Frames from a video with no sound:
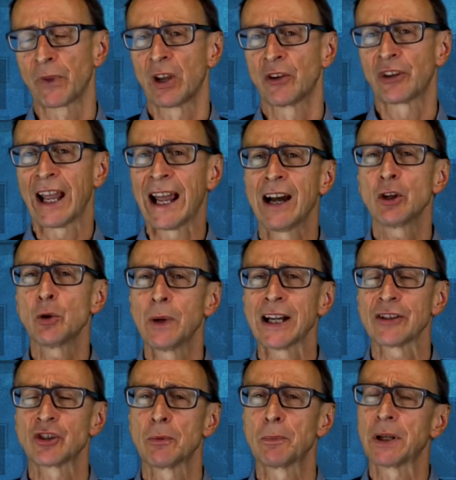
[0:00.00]
So how do we
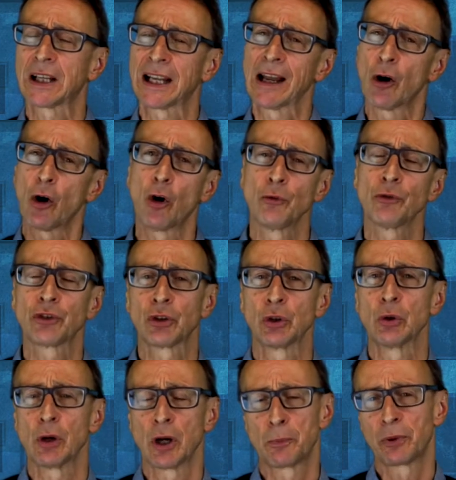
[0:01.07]
actually get
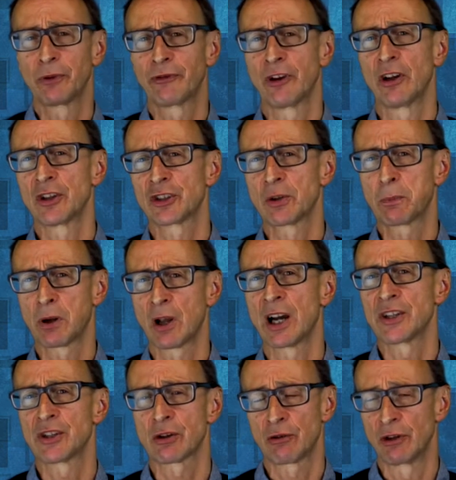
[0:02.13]
onto a preferred
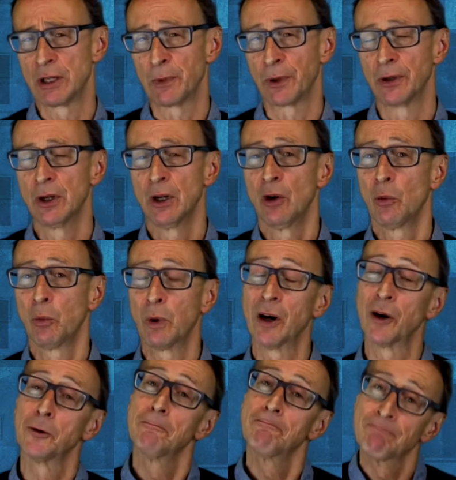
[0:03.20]
suppliers agreement?
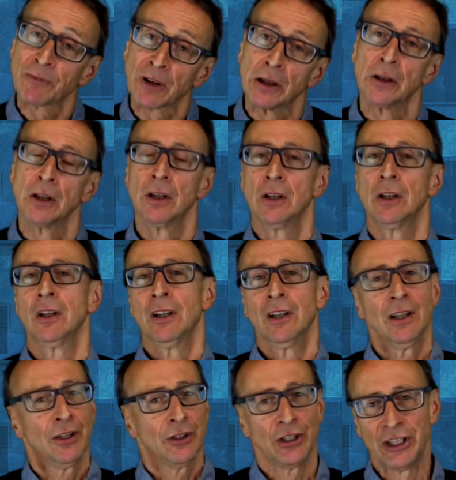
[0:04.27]
Well,
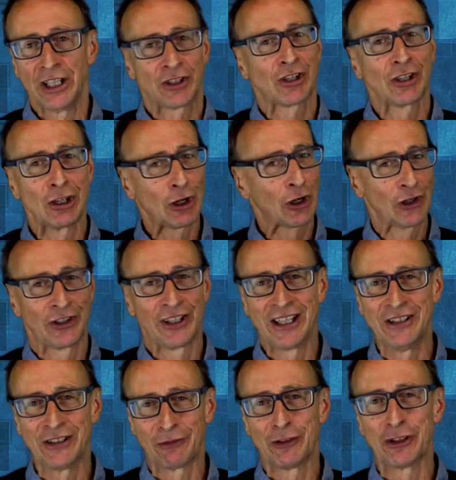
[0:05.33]
you need to look at the
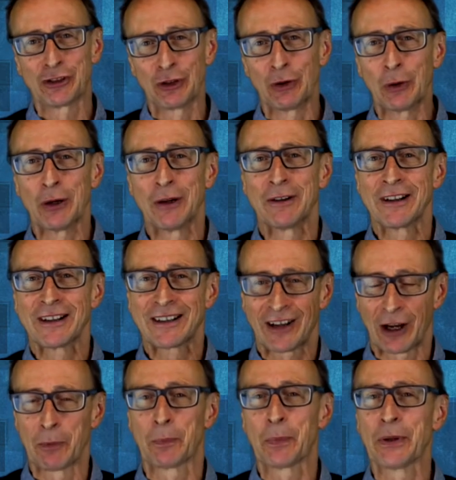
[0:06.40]
individual
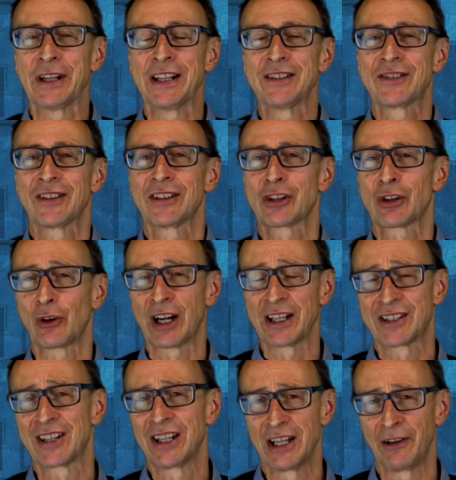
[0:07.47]
company's
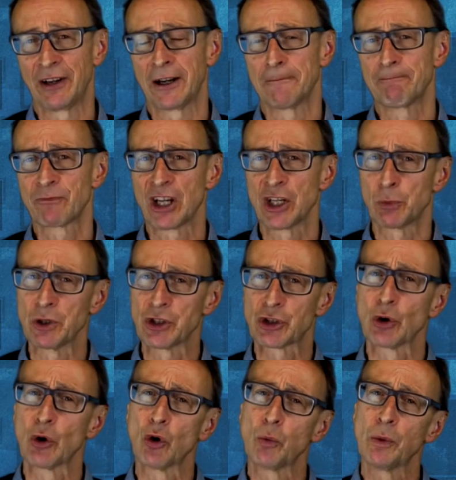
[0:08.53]
criteria. As we
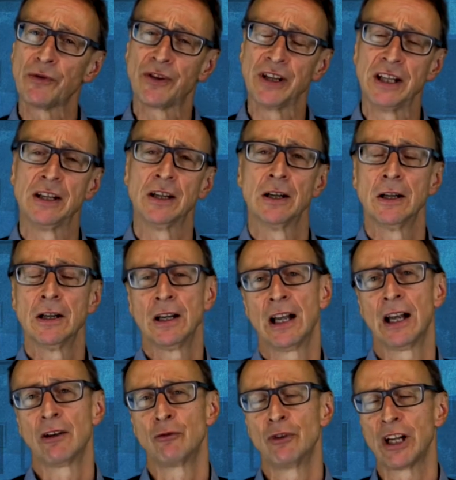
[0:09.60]
saw with the
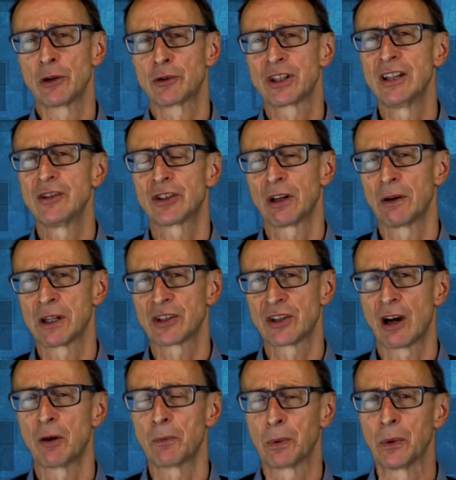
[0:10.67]
Rio Tinto
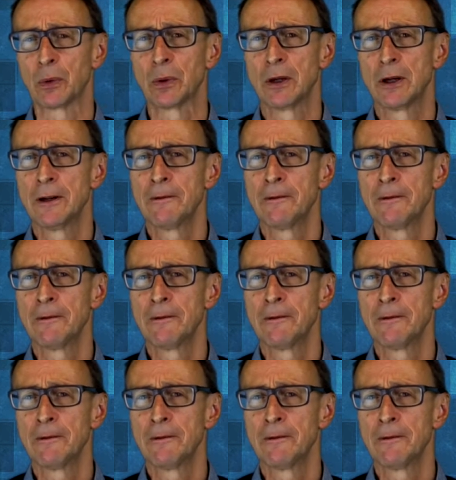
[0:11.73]
example,